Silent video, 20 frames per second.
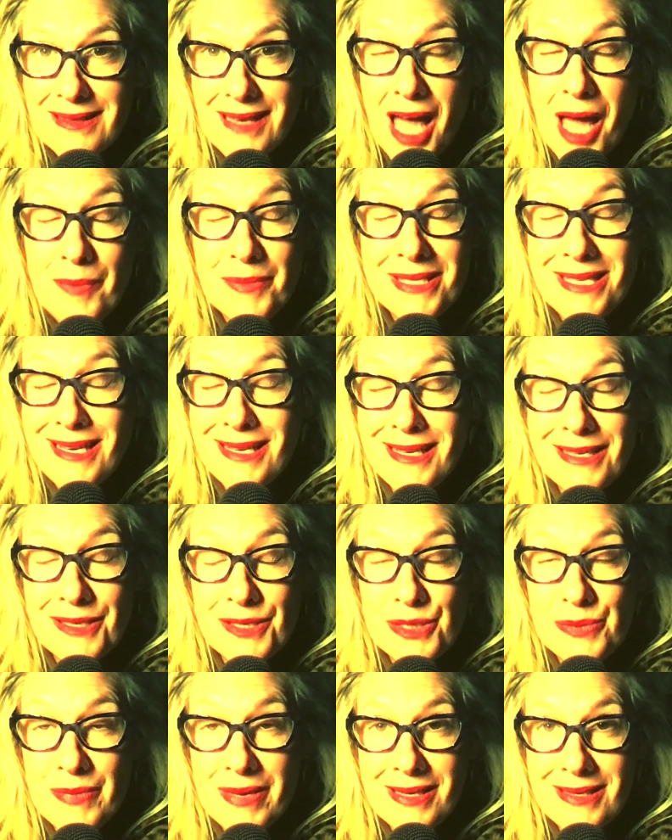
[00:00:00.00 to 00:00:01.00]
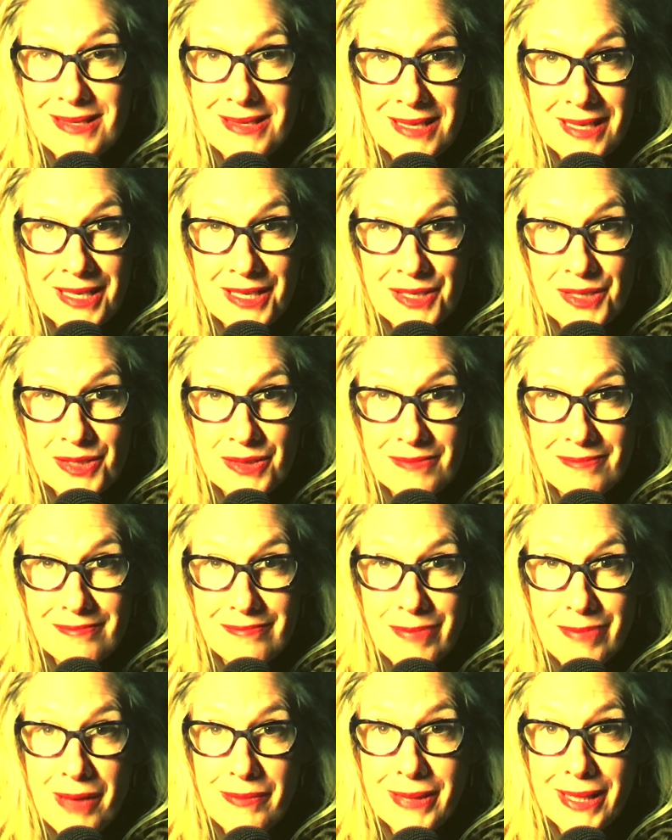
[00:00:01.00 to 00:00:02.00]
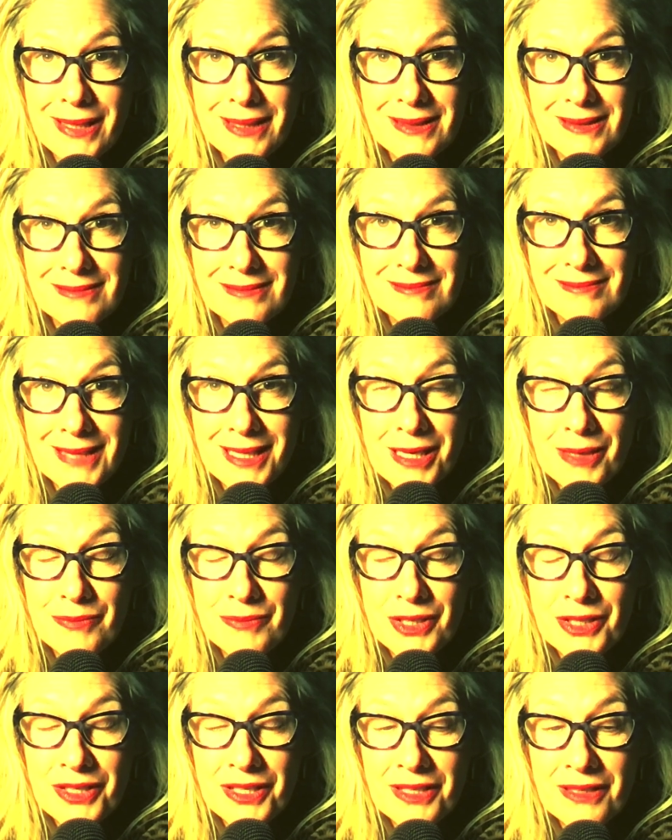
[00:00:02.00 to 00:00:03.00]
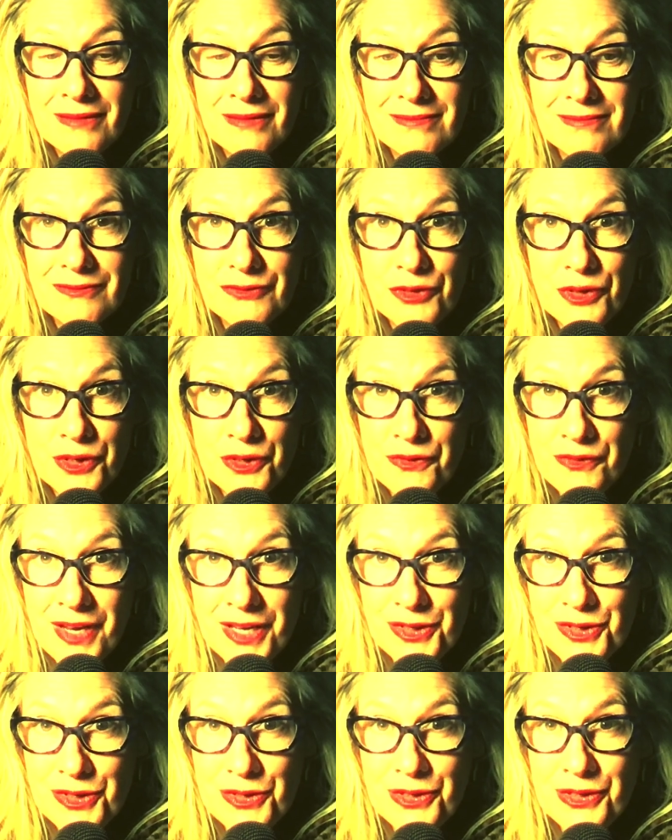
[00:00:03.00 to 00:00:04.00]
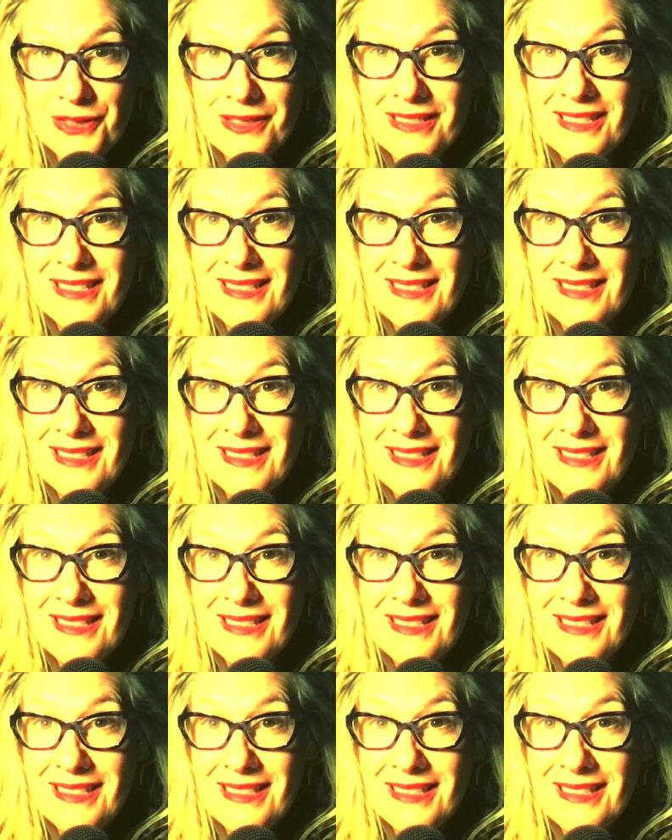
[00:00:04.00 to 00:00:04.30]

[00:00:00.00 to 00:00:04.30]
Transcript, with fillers: I'm taking Smug Siggy's public and I'm looking for an investor.